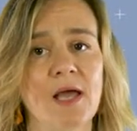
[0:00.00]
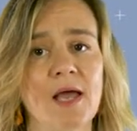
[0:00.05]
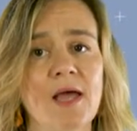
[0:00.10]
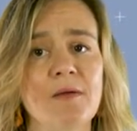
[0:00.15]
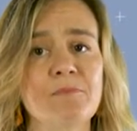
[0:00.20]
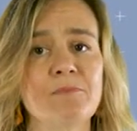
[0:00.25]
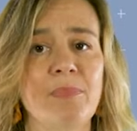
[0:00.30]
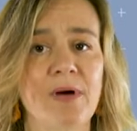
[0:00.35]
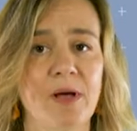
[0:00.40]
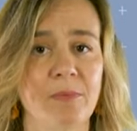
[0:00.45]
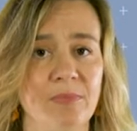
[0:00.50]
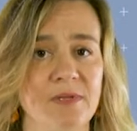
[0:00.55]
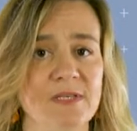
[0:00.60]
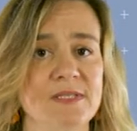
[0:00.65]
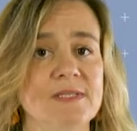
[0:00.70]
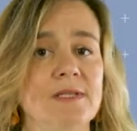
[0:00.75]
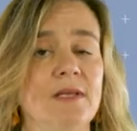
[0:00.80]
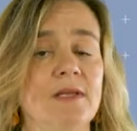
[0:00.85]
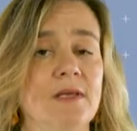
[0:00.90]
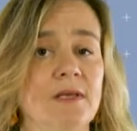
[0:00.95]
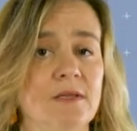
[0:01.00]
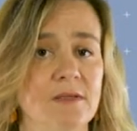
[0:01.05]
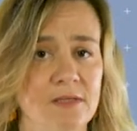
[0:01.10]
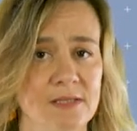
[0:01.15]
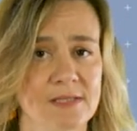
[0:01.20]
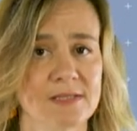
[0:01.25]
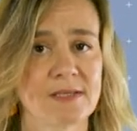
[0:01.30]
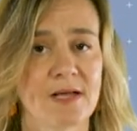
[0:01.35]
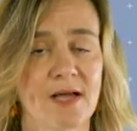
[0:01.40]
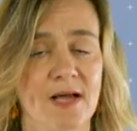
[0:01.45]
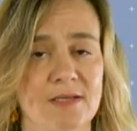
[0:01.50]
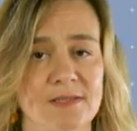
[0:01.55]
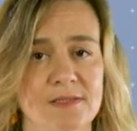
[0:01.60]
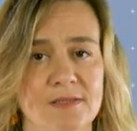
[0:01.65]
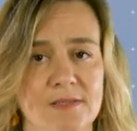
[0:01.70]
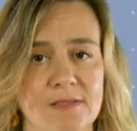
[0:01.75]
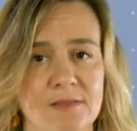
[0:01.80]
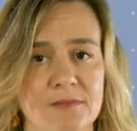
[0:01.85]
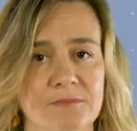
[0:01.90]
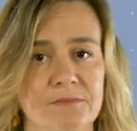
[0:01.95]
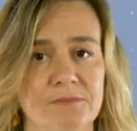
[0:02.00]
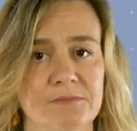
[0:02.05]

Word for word: and publicly discussed.